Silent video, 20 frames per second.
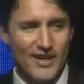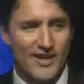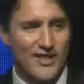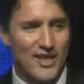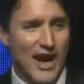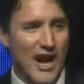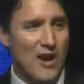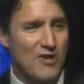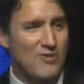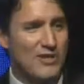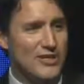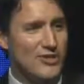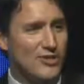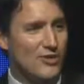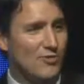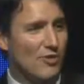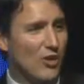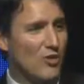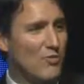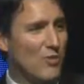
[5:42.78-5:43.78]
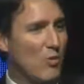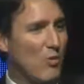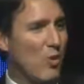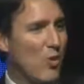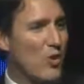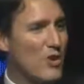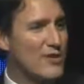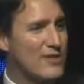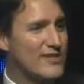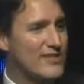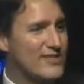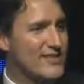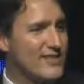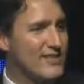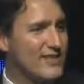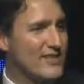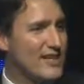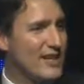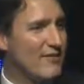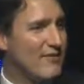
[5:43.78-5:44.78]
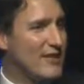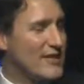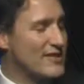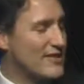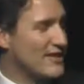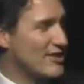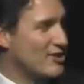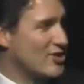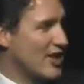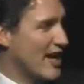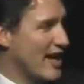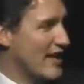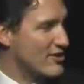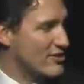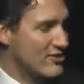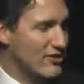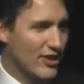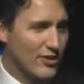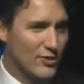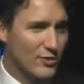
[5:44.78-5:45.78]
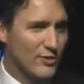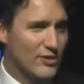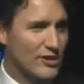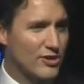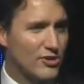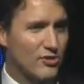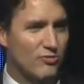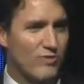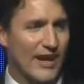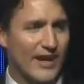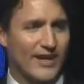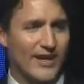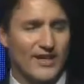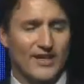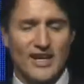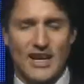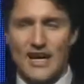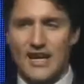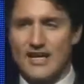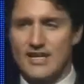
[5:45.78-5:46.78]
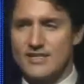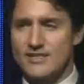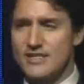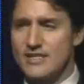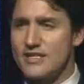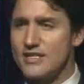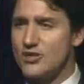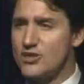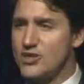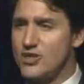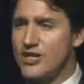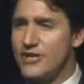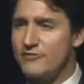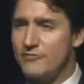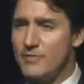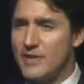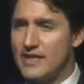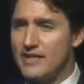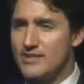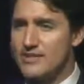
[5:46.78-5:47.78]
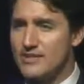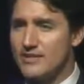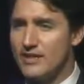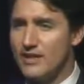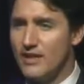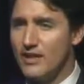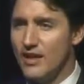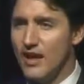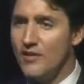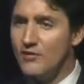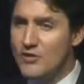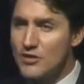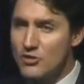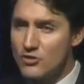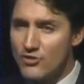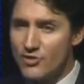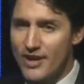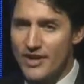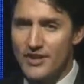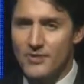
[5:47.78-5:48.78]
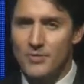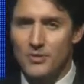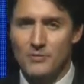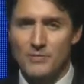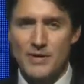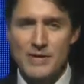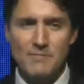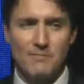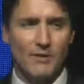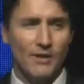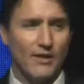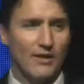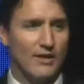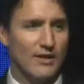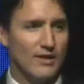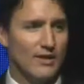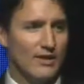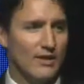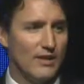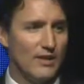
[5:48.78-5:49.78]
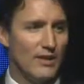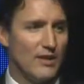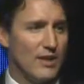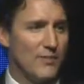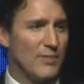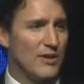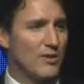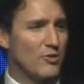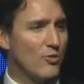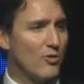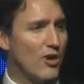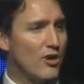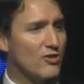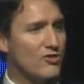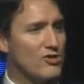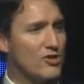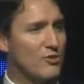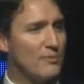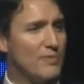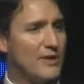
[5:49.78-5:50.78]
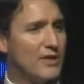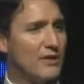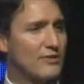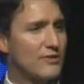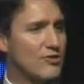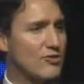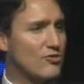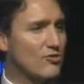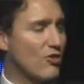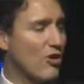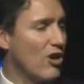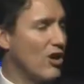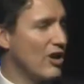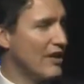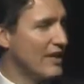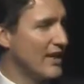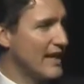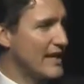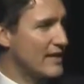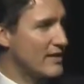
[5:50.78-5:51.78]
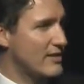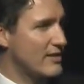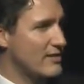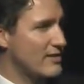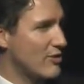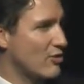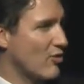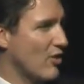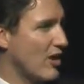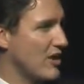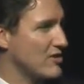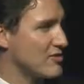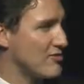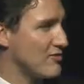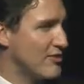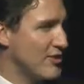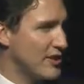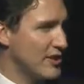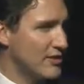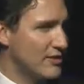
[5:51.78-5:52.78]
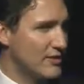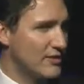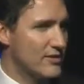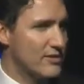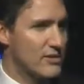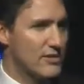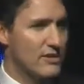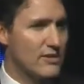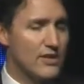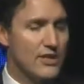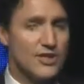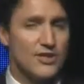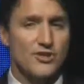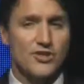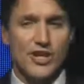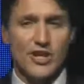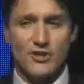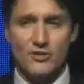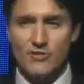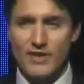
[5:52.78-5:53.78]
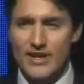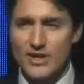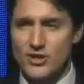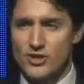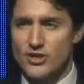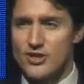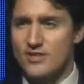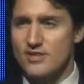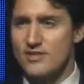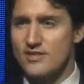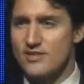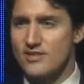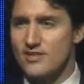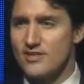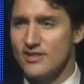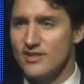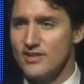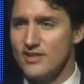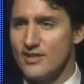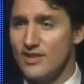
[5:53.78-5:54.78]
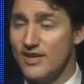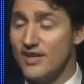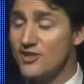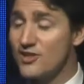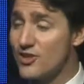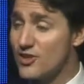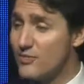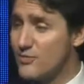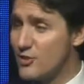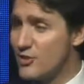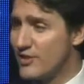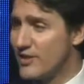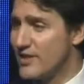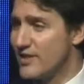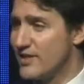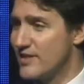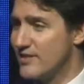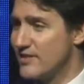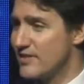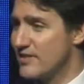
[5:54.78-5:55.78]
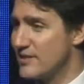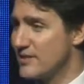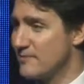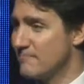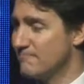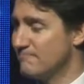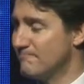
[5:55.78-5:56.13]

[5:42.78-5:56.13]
The Harry Jerome Awards give us the chance not only to recognize the achievements of incredible people, but to also build strong links across fields, generations, and communities.